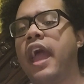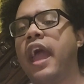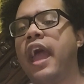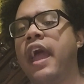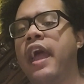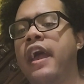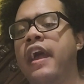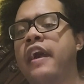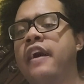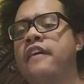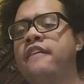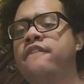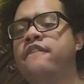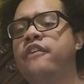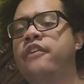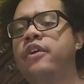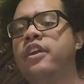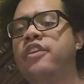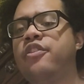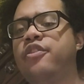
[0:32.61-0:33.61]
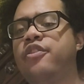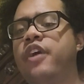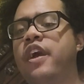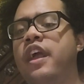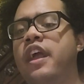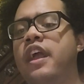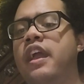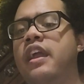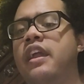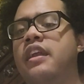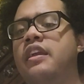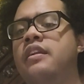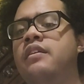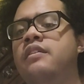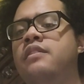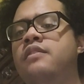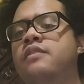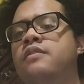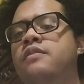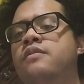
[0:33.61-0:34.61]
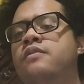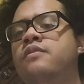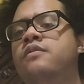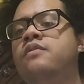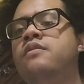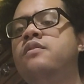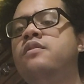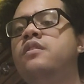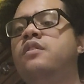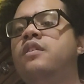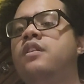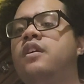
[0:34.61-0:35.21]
everything.